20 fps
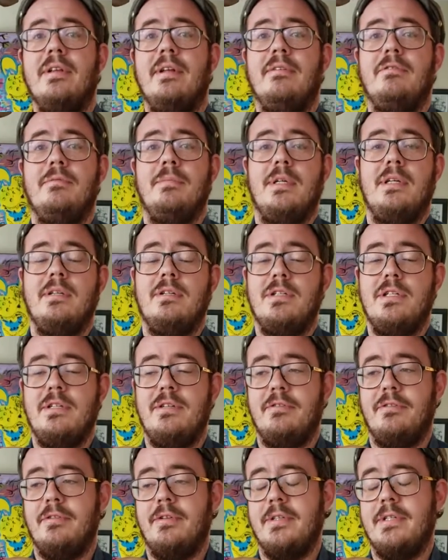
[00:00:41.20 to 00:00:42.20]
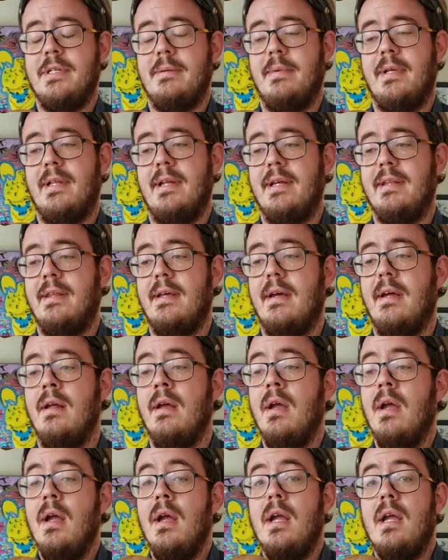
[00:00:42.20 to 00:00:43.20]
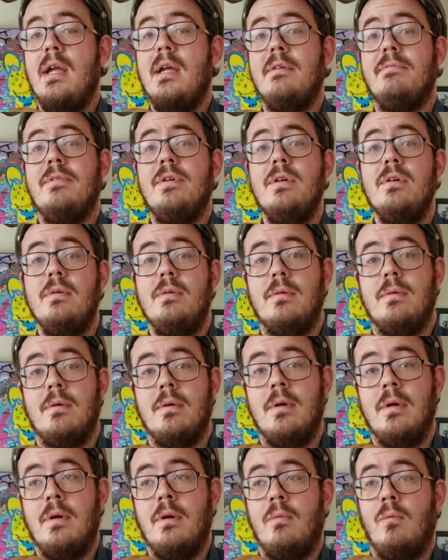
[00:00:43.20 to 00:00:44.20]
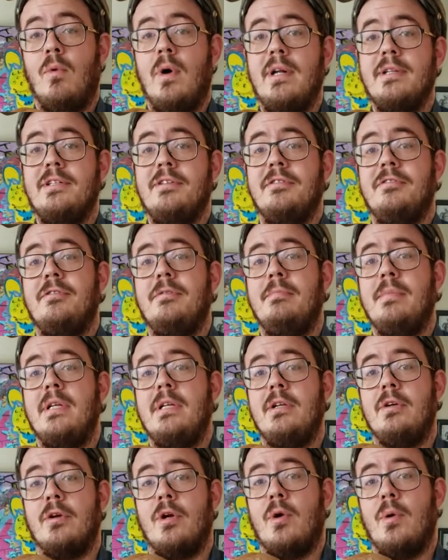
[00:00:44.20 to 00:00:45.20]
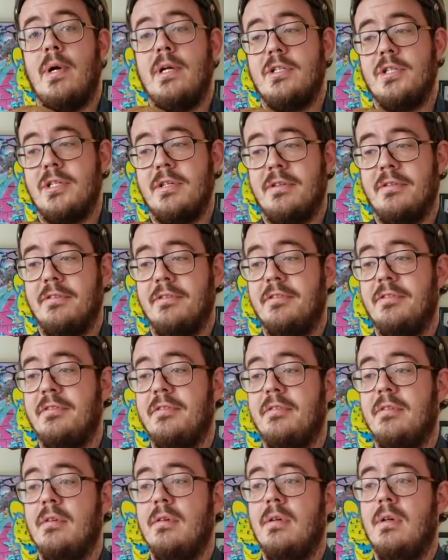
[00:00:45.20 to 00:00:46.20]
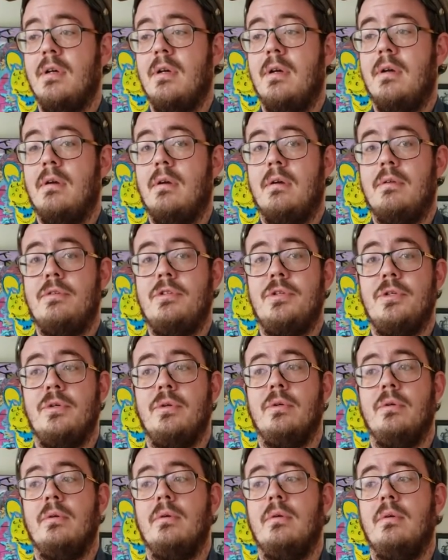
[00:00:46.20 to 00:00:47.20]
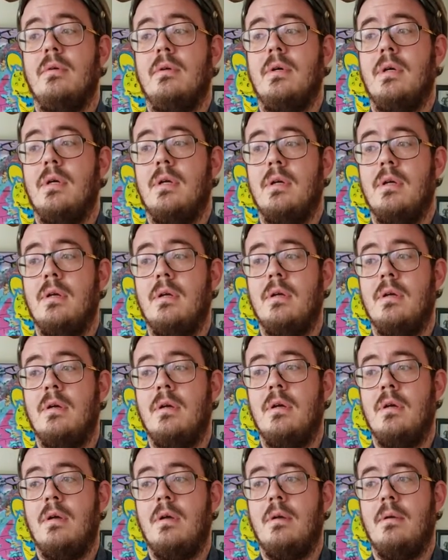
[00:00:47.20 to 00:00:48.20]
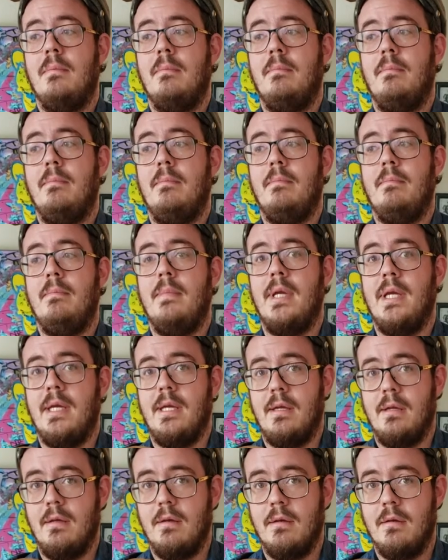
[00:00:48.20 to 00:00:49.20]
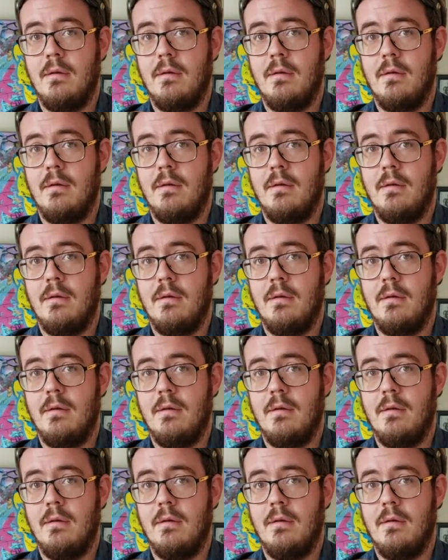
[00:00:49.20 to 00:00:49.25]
loves me. She just looked at me like that. If you want to submit your questions to me